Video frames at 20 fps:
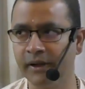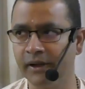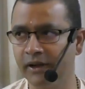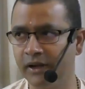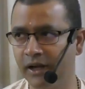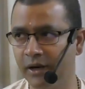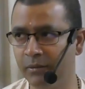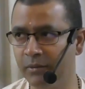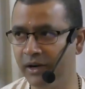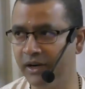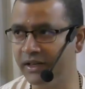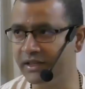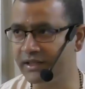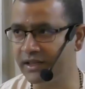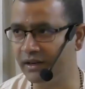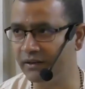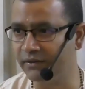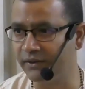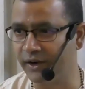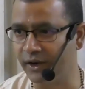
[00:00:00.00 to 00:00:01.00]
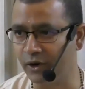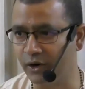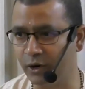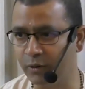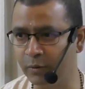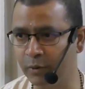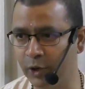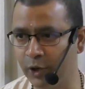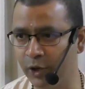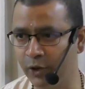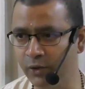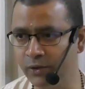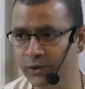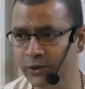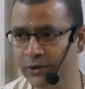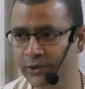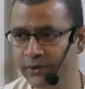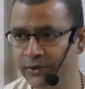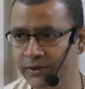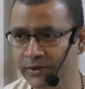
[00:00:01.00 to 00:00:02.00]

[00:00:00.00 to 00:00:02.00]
Karma itself cannot produce